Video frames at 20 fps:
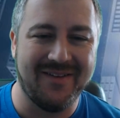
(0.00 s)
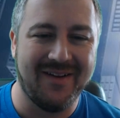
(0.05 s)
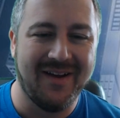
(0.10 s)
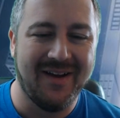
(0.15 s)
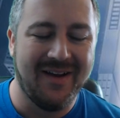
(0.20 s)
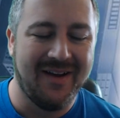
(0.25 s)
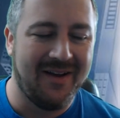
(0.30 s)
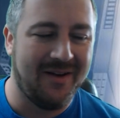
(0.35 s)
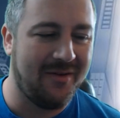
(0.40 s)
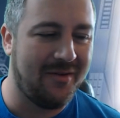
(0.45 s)

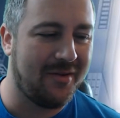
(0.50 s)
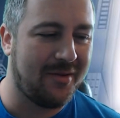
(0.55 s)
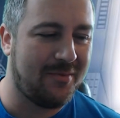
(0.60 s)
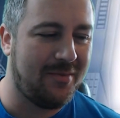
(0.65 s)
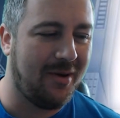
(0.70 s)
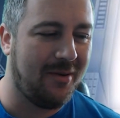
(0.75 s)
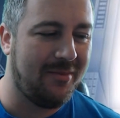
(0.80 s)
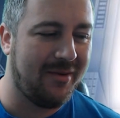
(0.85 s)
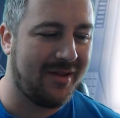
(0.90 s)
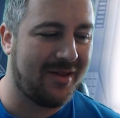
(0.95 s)
There's
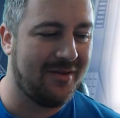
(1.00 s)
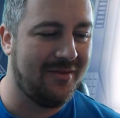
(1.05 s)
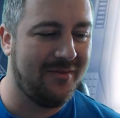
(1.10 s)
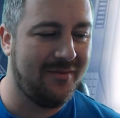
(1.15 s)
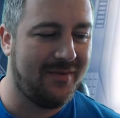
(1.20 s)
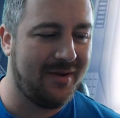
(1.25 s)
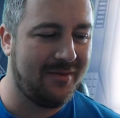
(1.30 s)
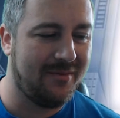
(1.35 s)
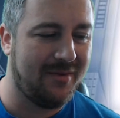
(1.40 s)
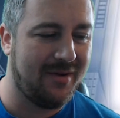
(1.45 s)
probably
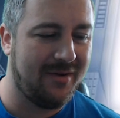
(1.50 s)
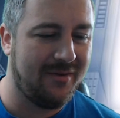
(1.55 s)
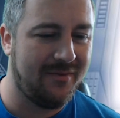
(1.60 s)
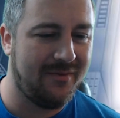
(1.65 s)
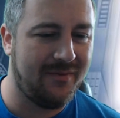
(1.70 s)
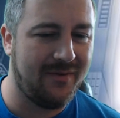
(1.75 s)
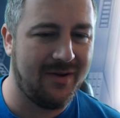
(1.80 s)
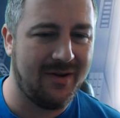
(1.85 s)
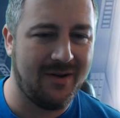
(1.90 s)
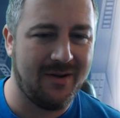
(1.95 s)
something with
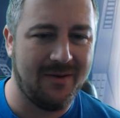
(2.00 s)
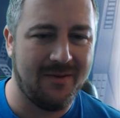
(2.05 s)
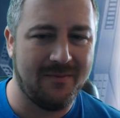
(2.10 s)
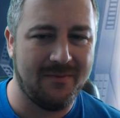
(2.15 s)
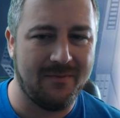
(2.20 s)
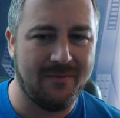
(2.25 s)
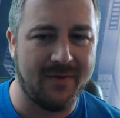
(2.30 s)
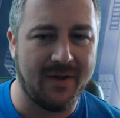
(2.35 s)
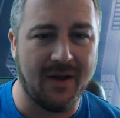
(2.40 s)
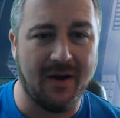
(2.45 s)

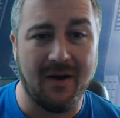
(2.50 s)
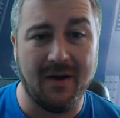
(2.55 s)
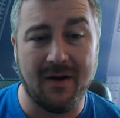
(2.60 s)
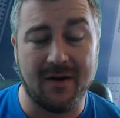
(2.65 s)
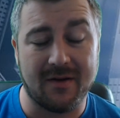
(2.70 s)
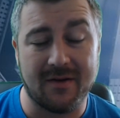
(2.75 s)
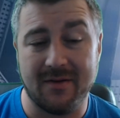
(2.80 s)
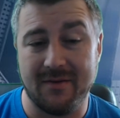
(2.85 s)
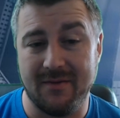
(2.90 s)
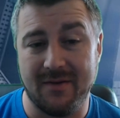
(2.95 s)
the
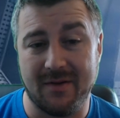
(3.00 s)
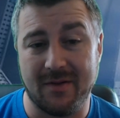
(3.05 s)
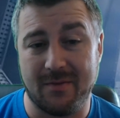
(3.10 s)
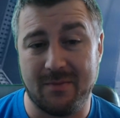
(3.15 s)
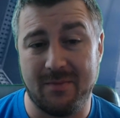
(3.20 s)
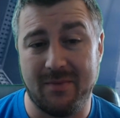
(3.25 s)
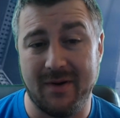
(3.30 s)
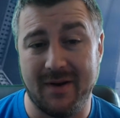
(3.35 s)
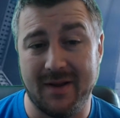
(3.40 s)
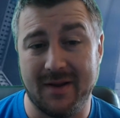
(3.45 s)
arc that's
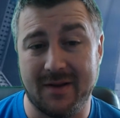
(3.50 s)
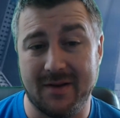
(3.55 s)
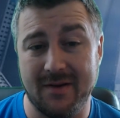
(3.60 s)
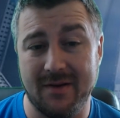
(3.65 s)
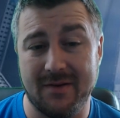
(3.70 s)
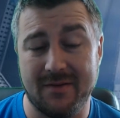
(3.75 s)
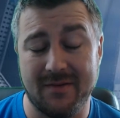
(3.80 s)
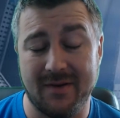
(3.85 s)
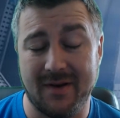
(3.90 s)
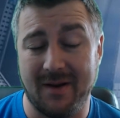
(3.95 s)
pretty
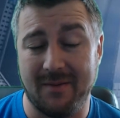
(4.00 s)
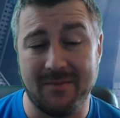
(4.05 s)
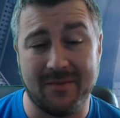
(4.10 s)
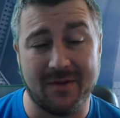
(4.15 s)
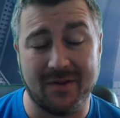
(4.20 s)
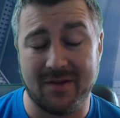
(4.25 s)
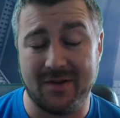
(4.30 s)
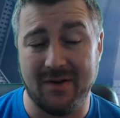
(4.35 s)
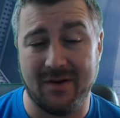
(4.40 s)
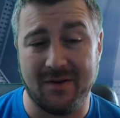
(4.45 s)
good, but I'm
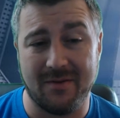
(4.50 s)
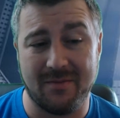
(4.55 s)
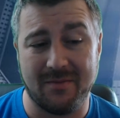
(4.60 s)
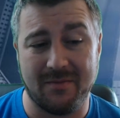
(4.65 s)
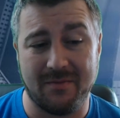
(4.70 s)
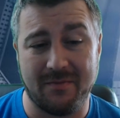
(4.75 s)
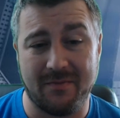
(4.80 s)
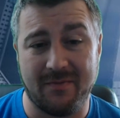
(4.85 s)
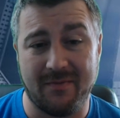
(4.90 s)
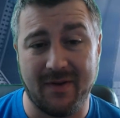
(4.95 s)
just not
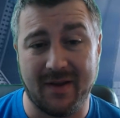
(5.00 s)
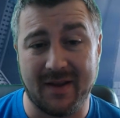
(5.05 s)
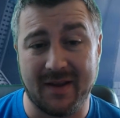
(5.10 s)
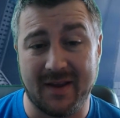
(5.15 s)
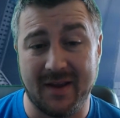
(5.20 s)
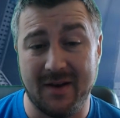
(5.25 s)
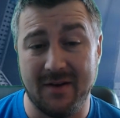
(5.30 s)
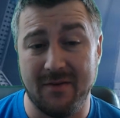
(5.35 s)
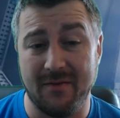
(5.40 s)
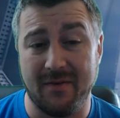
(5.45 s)

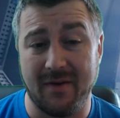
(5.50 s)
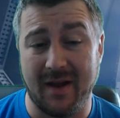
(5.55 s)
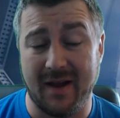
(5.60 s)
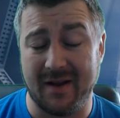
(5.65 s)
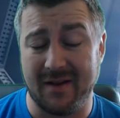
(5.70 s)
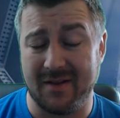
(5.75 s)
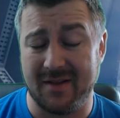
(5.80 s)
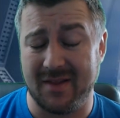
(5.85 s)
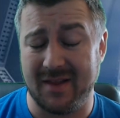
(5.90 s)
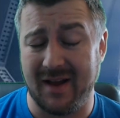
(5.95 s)
thinking of
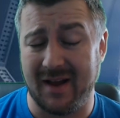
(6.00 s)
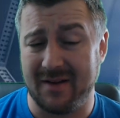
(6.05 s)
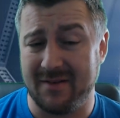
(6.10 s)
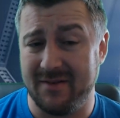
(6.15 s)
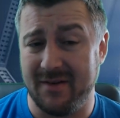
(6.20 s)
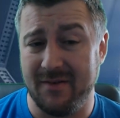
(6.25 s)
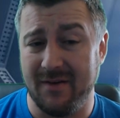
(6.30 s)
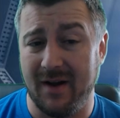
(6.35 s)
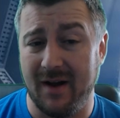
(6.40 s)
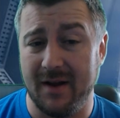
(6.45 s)
exactly
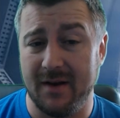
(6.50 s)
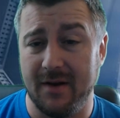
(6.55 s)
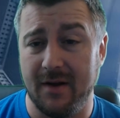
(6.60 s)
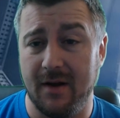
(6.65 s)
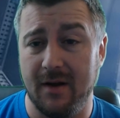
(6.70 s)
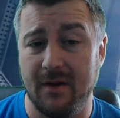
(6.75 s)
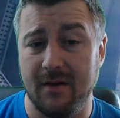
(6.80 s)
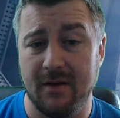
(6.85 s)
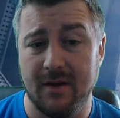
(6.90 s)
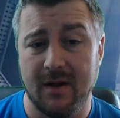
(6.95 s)
right
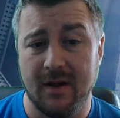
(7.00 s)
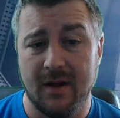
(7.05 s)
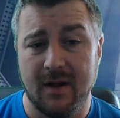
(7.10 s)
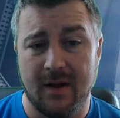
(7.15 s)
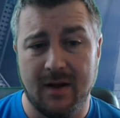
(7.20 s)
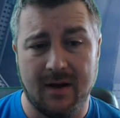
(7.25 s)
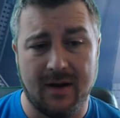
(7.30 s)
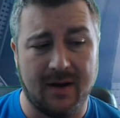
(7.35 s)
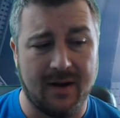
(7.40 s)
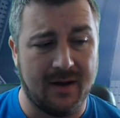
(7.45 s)
now.
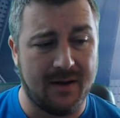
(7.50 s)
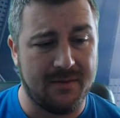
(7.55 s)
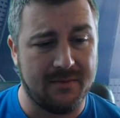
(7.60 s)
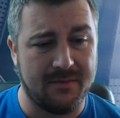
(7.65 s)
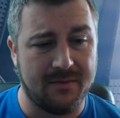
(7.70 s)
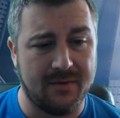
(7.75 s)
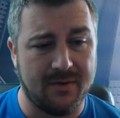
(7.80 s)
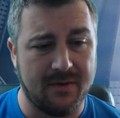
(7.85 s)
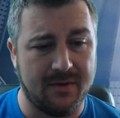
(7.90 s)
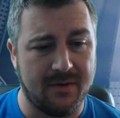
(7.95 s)

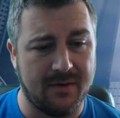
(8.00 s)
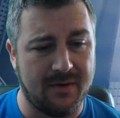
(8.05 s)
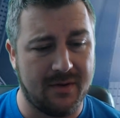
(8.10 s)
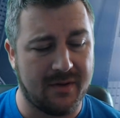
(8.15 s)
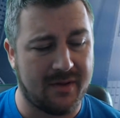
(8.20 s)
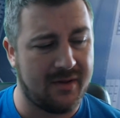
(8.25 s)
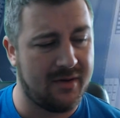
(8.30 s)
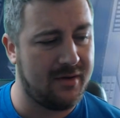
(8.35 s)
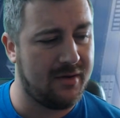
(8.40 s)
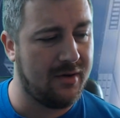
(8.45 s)
Is
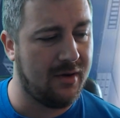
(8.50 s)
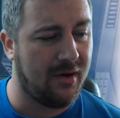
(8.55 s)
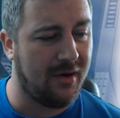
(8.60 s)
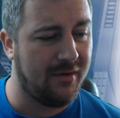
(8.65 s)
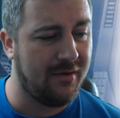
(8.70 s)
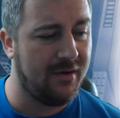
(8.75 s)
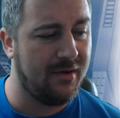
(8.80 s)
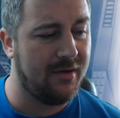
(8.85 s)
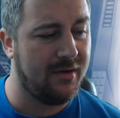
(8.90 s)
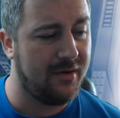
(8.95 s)
it
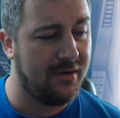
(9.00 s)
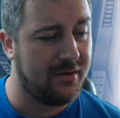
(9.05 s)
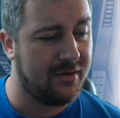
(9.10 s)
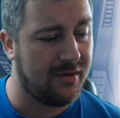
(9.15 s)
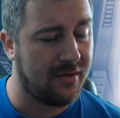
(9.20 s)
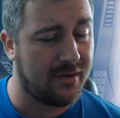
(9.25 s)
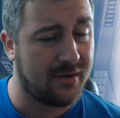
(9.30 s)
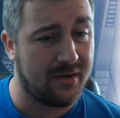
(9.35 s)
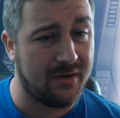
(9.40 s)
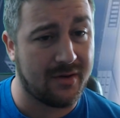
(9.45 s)
Nora who
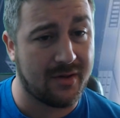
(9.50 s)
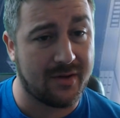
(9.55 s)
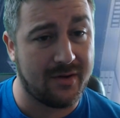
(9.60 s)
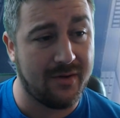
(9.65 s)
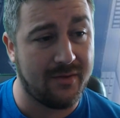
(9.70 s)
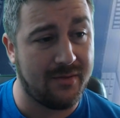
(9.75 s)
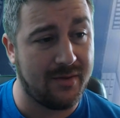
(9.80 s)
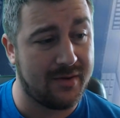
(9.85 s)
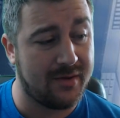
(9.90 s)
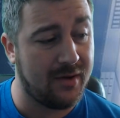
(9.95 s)
does good
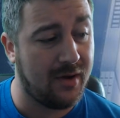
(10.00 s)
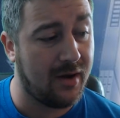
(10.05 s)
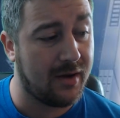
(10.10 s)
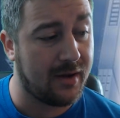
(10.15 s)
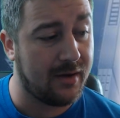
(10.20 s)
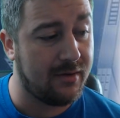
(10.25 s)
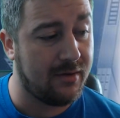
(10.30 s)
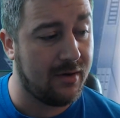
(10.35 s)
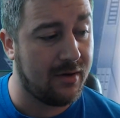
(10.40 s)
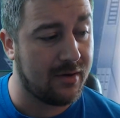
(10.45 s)
stuff with
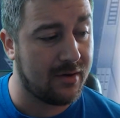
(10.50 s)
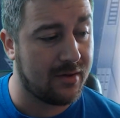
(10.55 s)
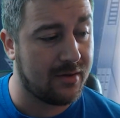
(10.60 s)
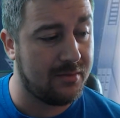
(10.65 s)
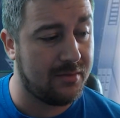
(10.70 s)
target locks?